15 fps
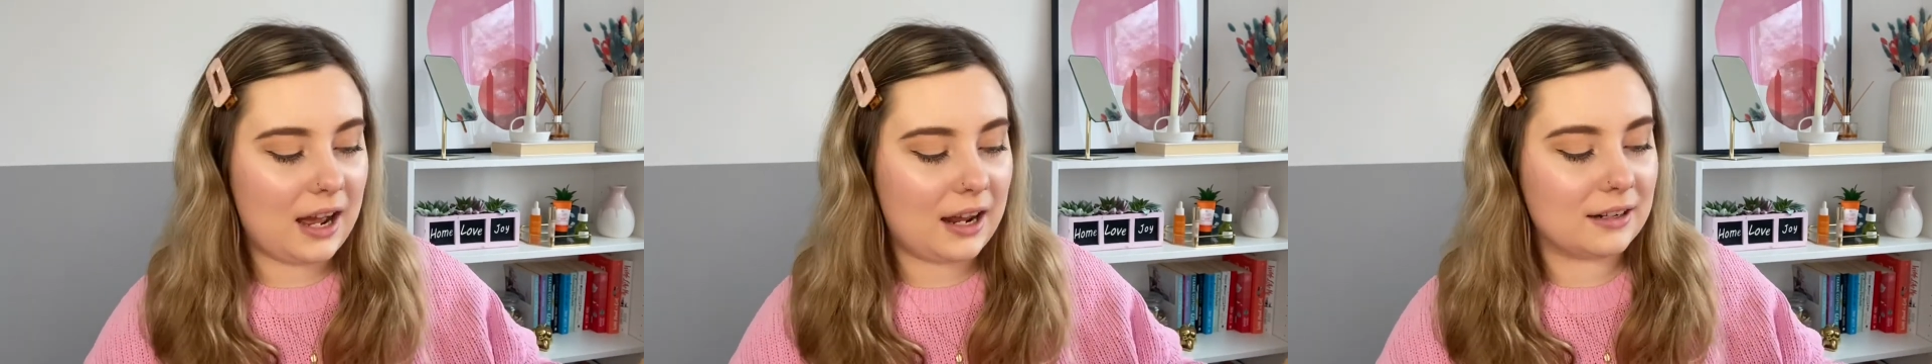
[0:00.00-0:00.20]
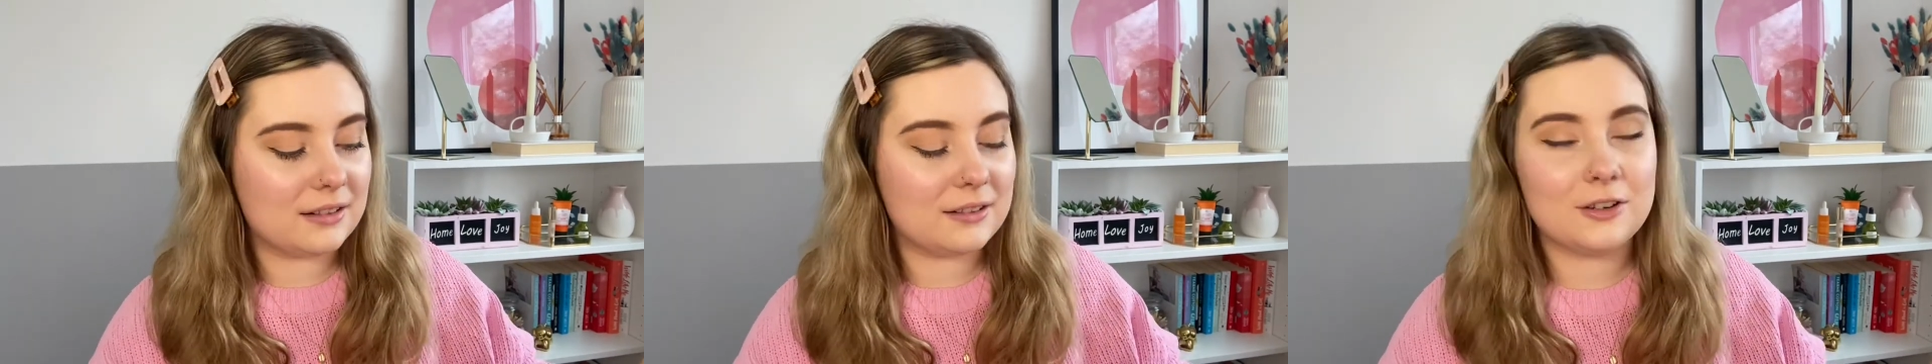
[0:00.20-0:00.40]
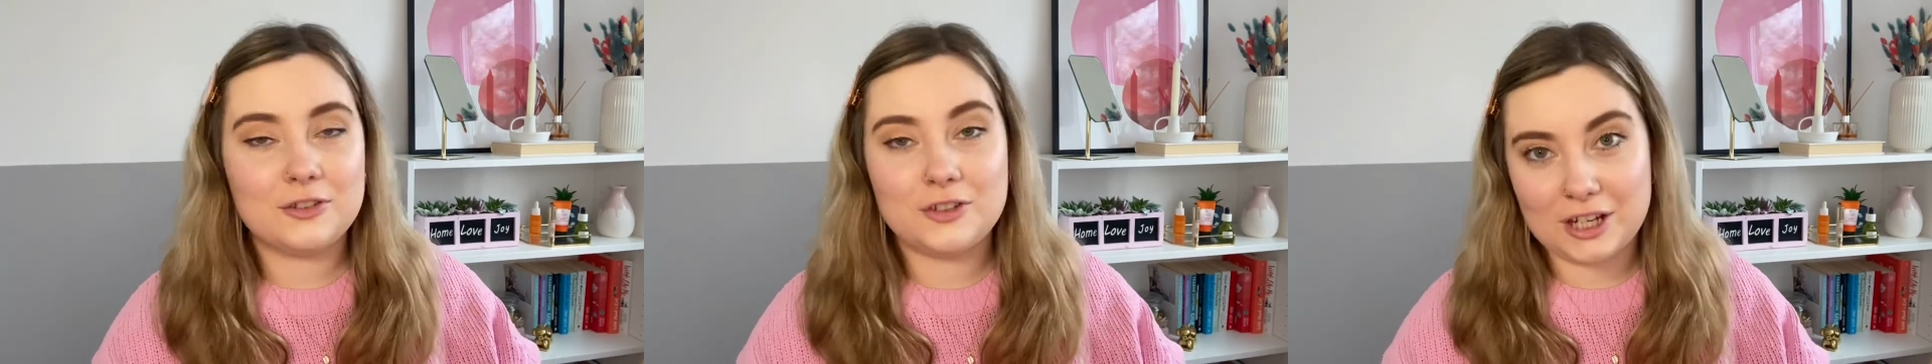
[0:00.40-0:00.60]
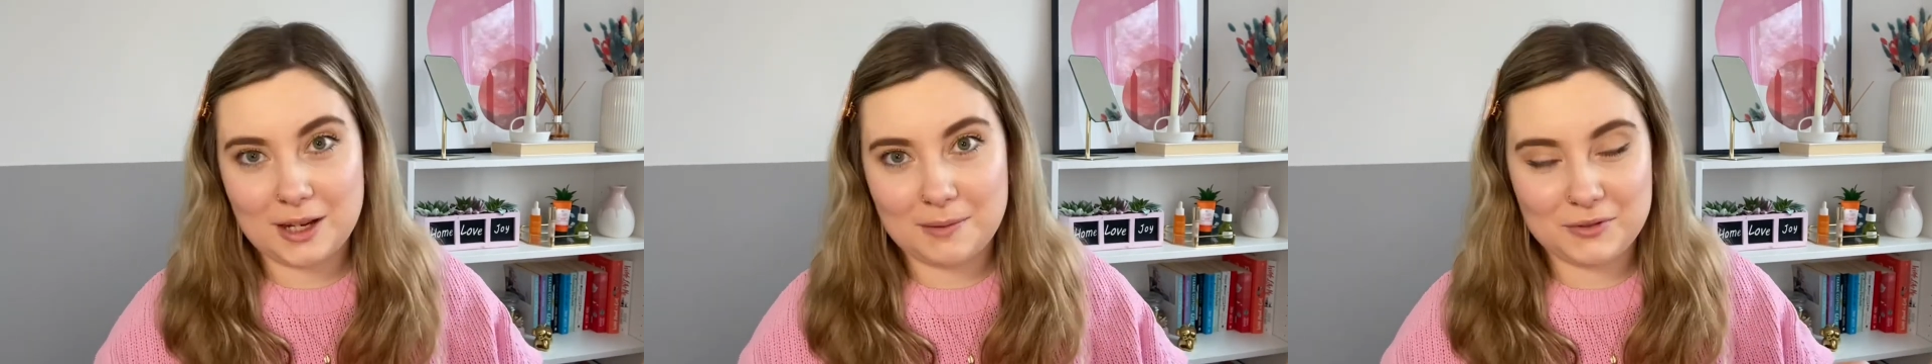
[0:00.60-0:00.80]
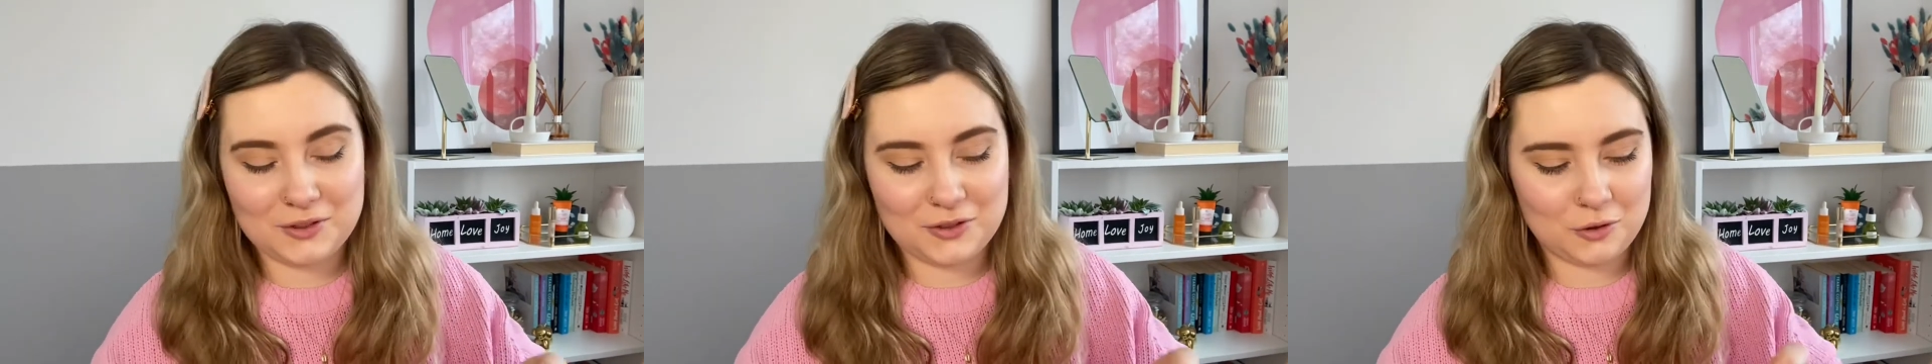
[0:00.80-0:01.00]
and
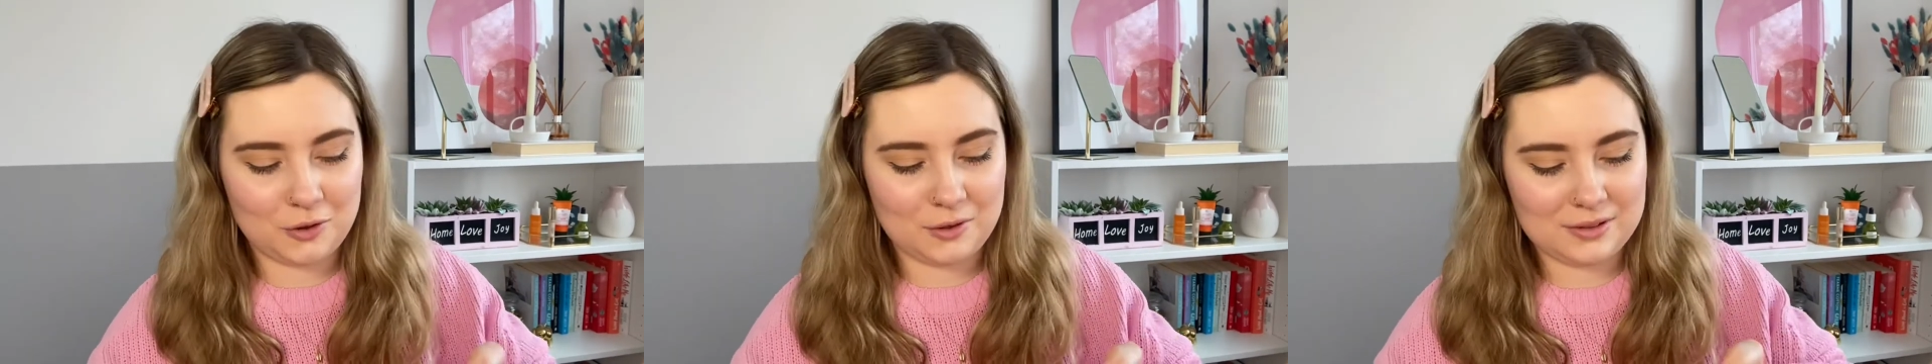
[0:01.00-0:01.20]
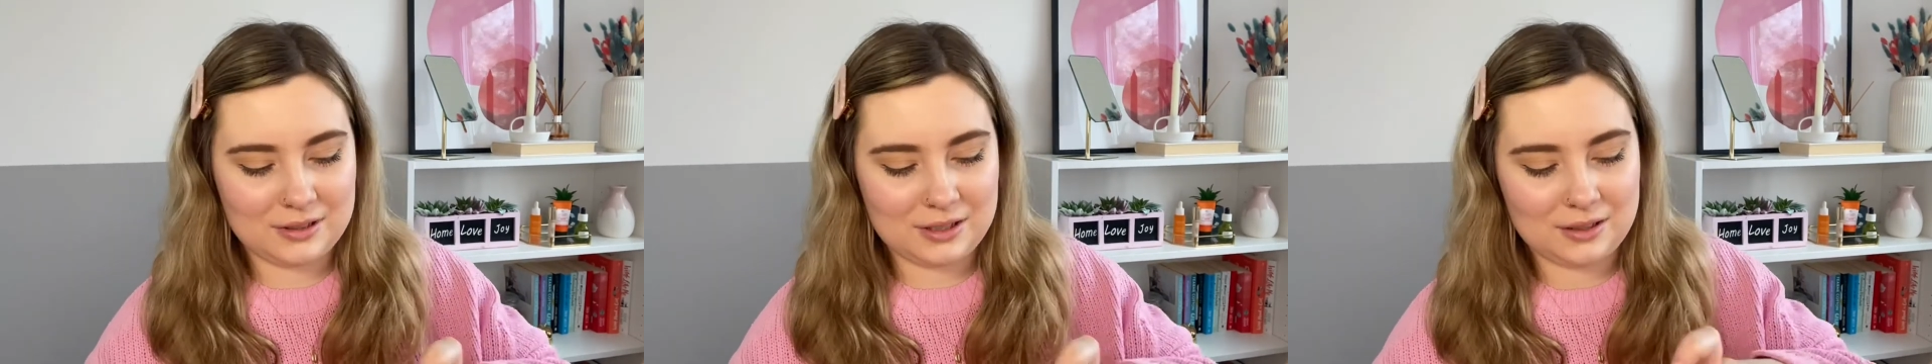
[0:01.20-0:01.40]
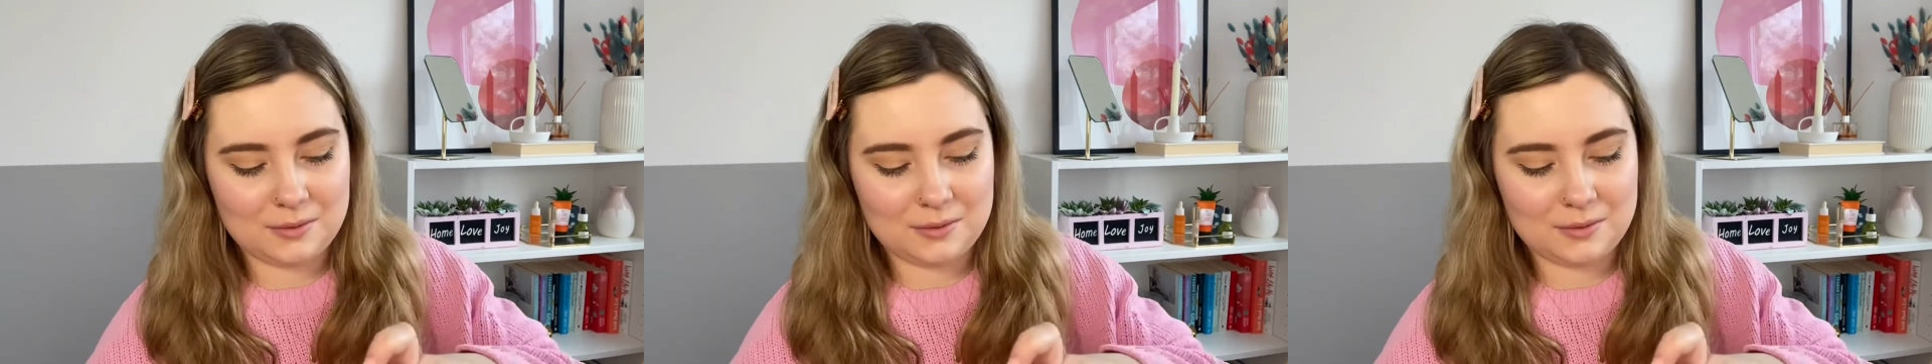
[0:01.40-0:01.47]
James chose this